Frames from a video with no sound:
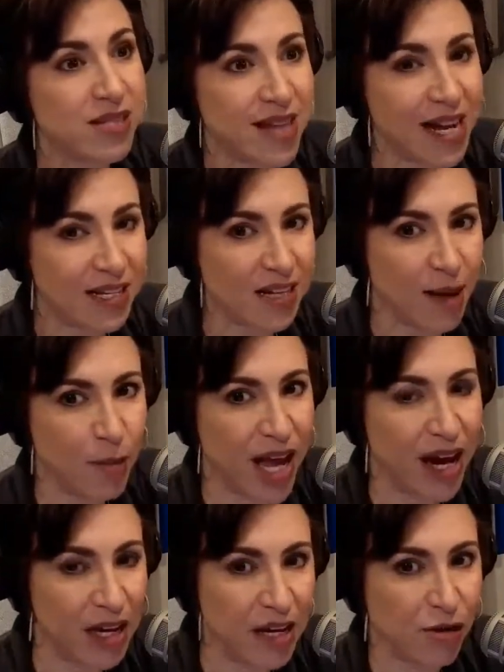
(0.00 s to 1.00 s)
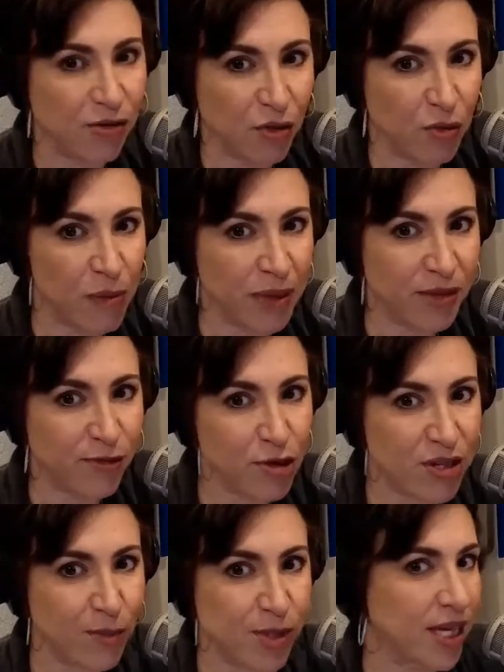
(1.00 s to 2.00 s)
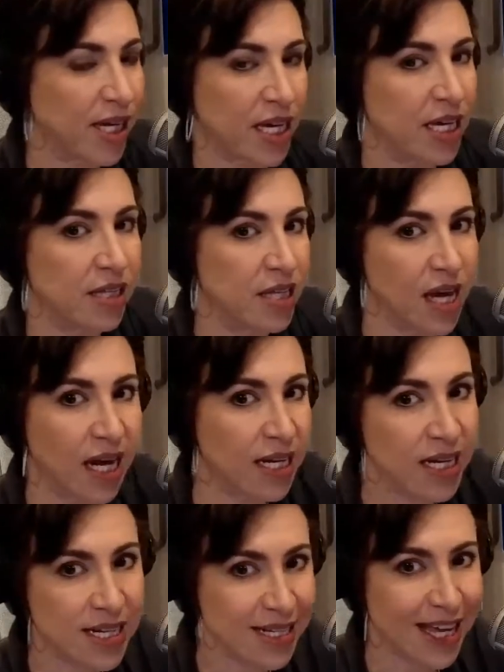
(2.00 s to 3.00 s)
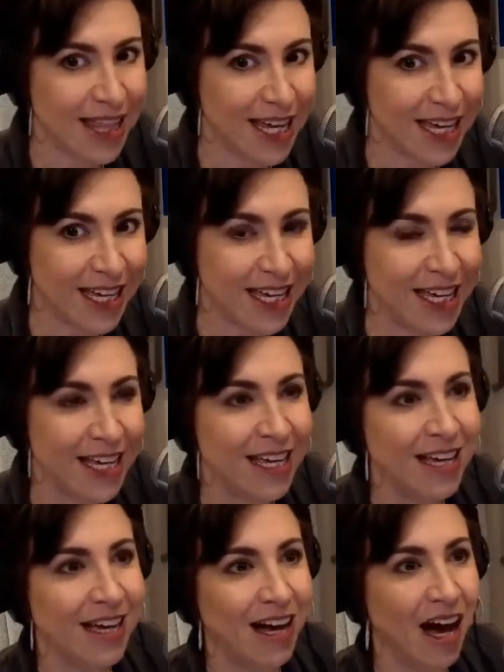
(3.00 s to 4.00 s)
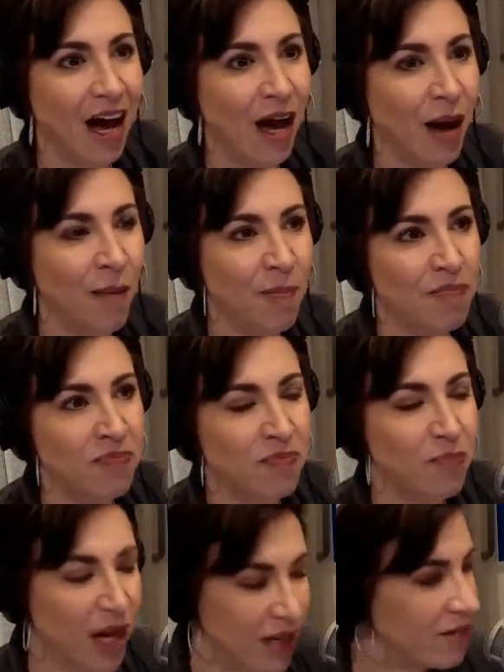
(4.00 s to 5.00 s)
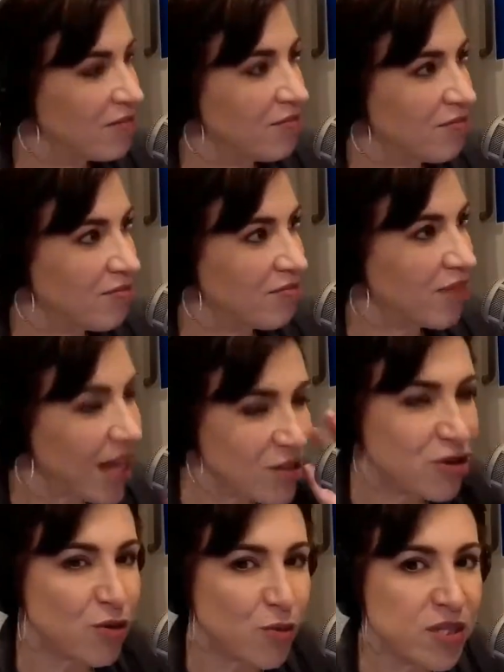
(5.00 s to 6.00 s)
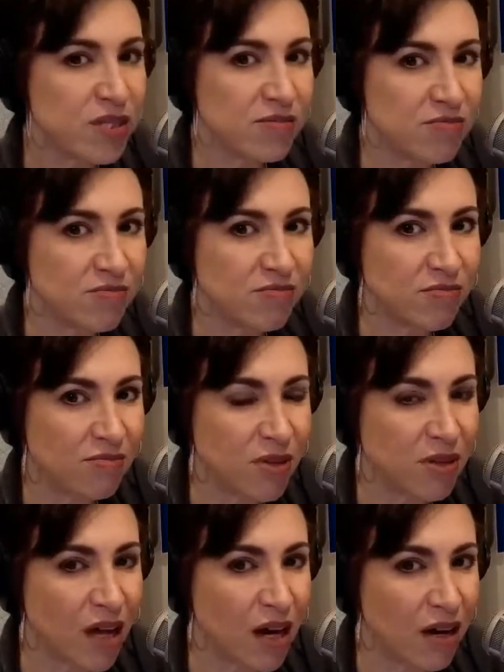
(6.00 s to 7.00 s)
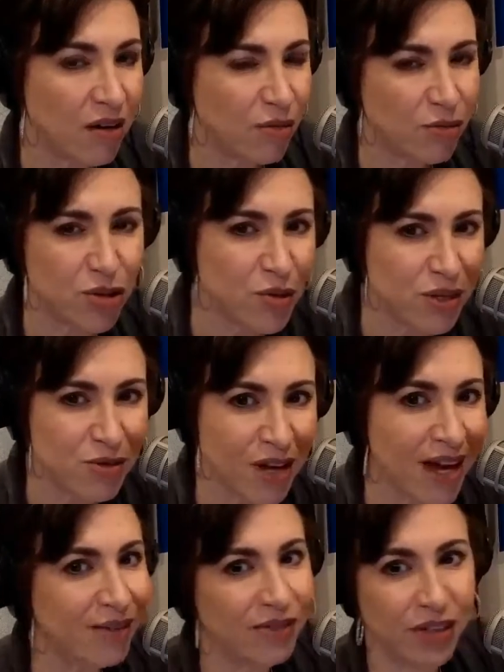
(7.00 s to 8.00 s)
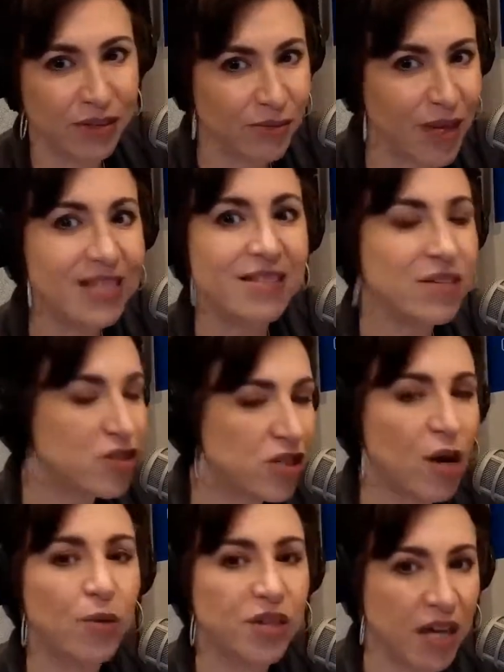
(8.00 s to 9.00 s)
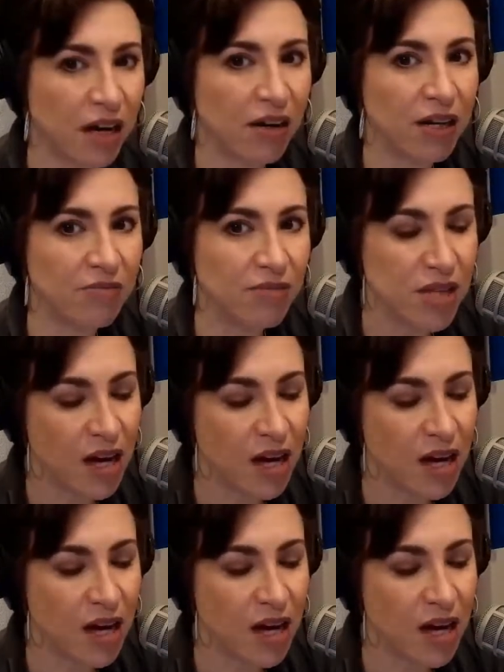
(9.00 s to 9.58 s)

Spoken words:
second time we had a year of the woman. The first time was like in the 90s, I think. But last year was, or 2 years, I don't know. Let's just go with the era